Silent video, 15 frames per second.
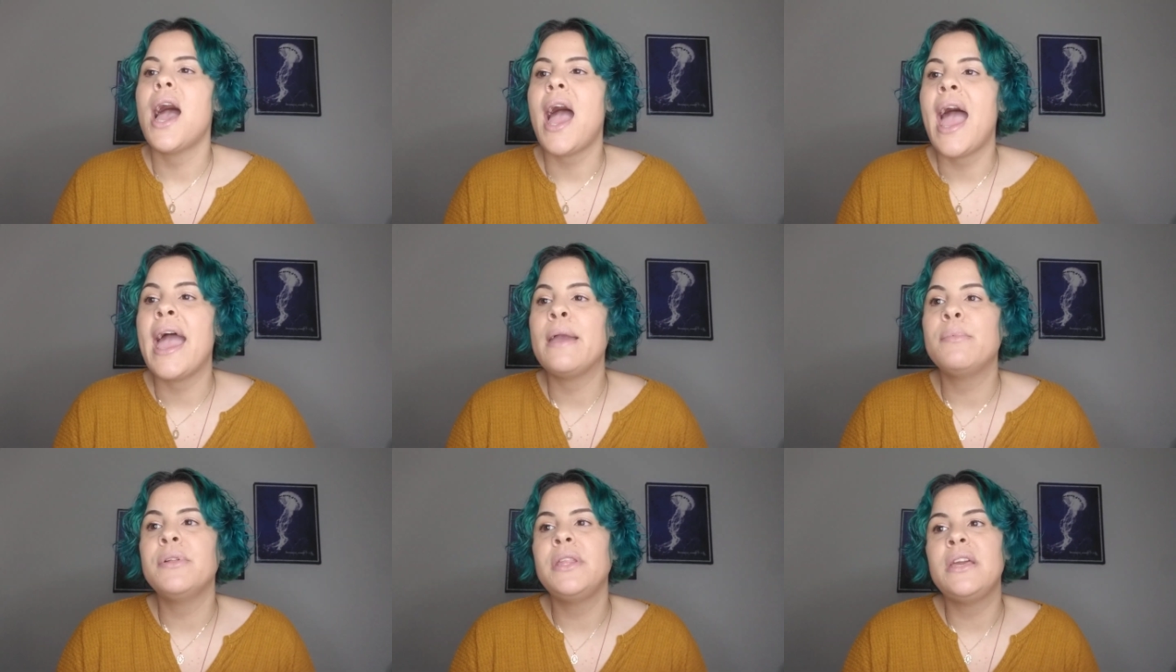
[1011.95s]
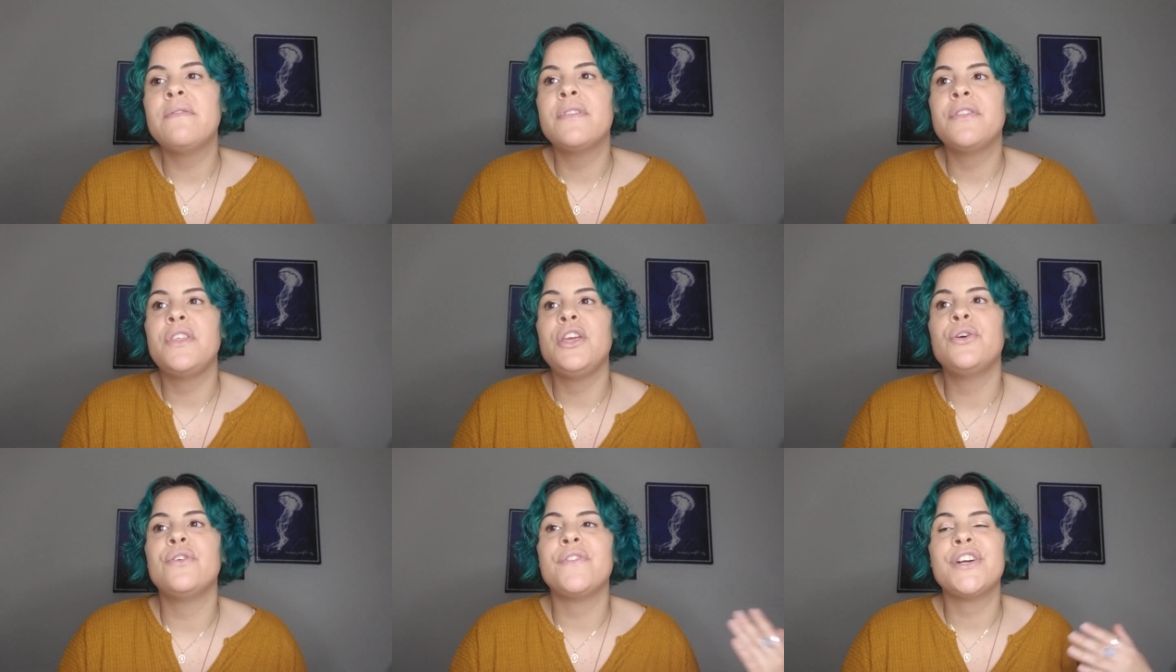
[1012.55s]
I believe that the
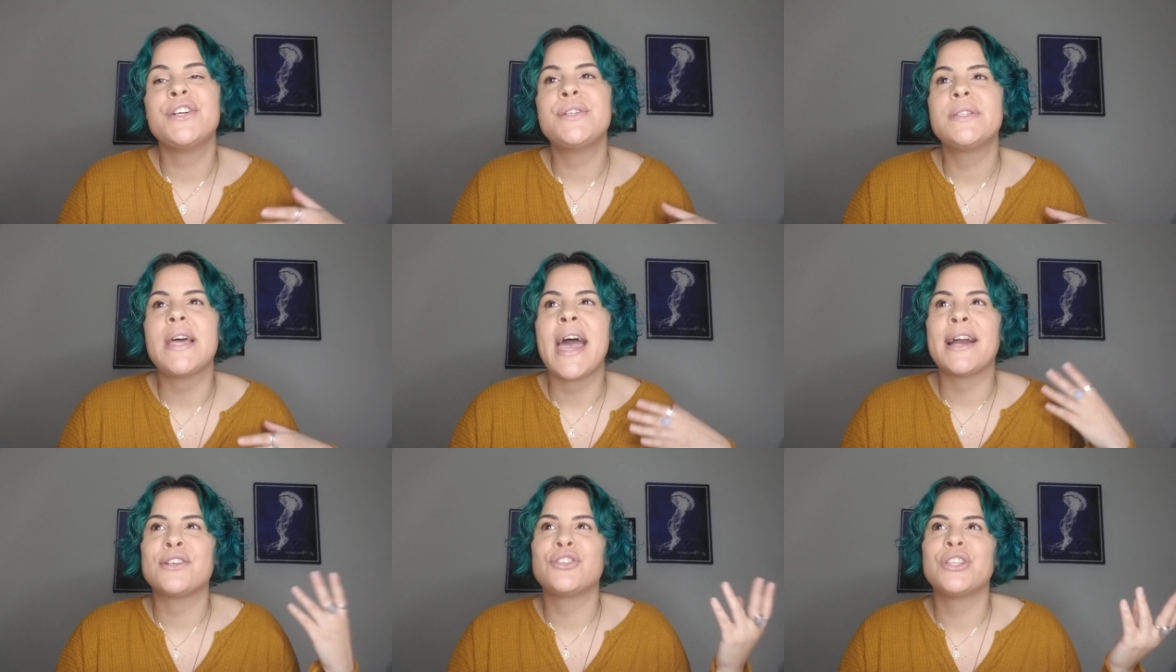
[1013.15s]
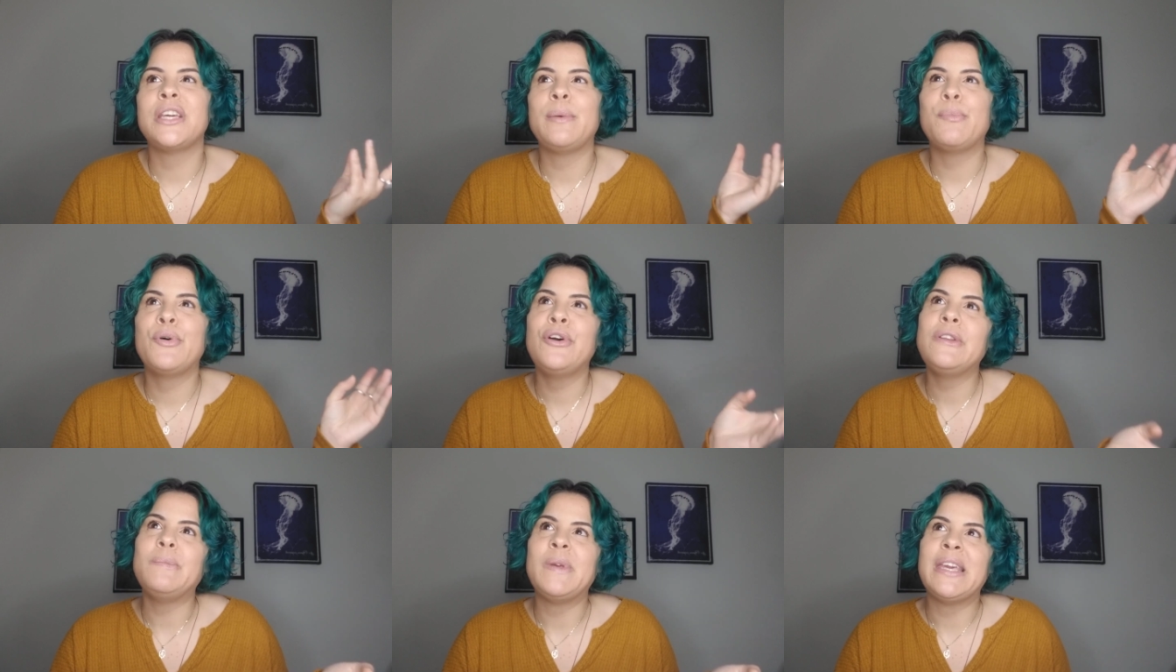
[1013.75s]
universe actually
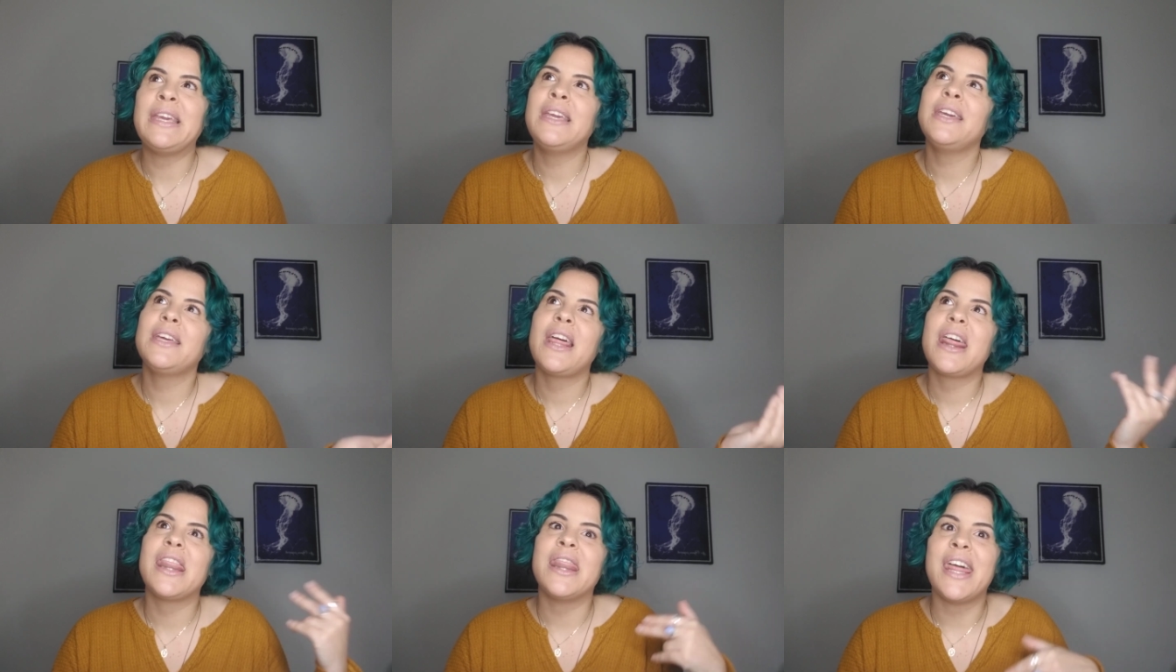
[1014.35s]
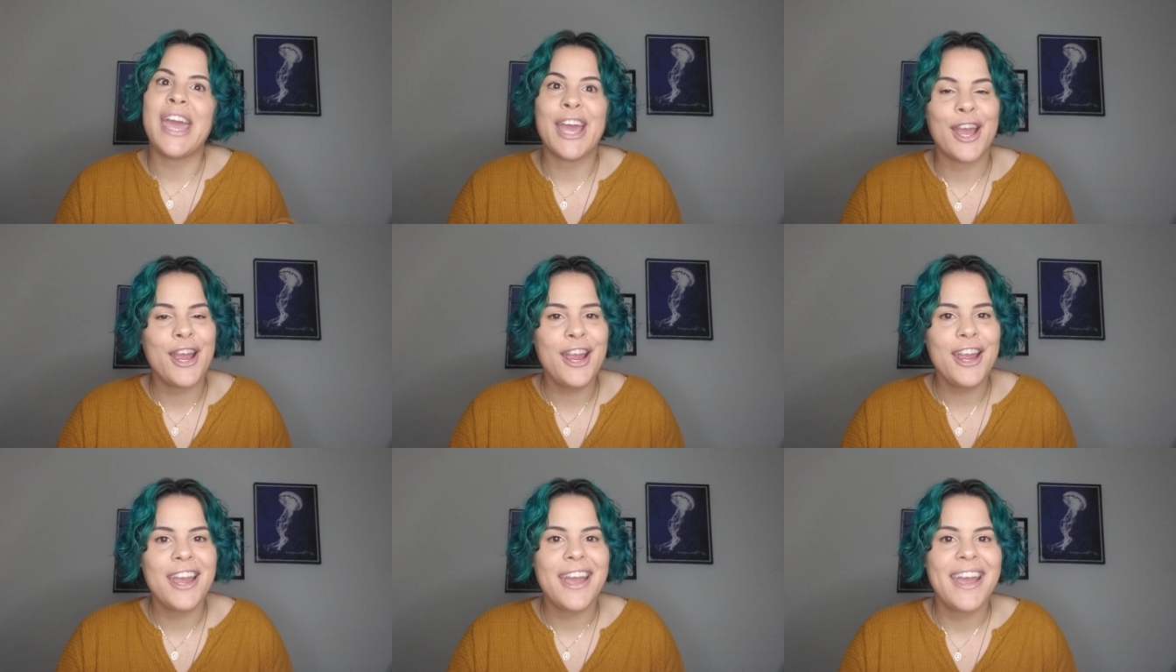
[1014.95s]
put me
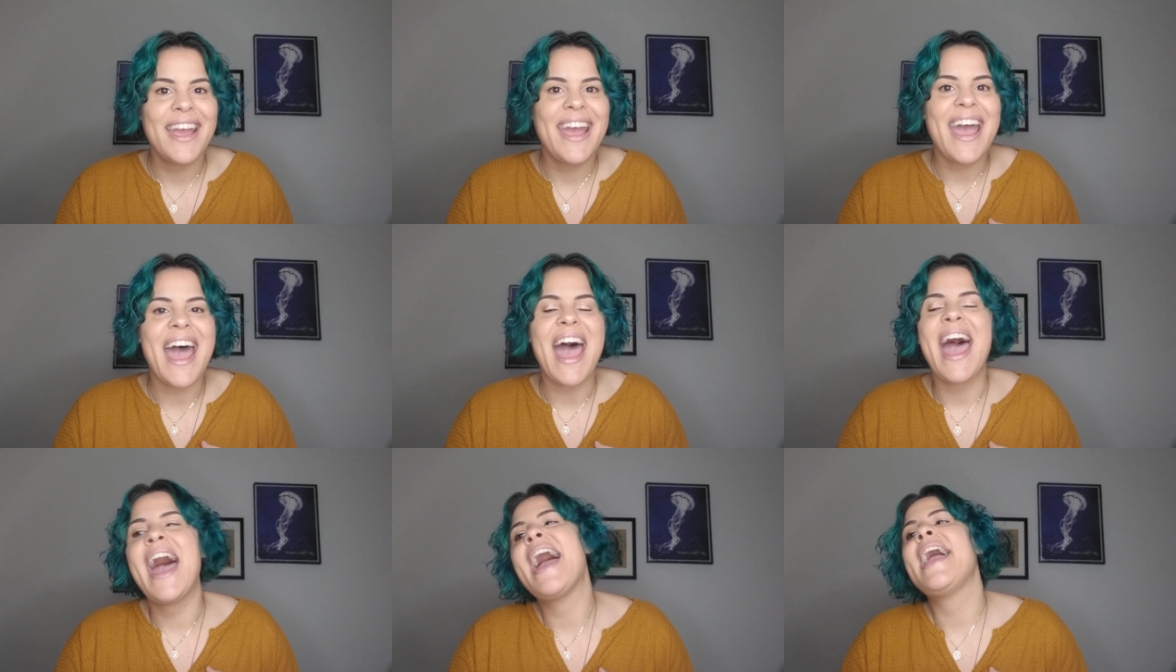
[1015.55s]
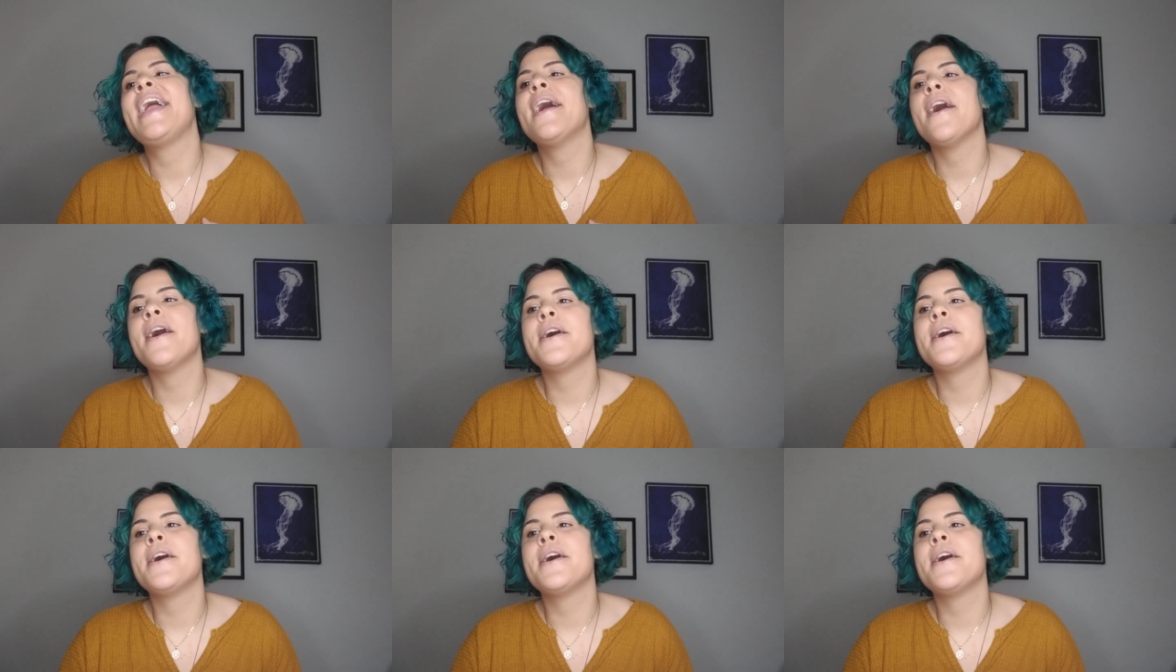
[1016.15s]
there. I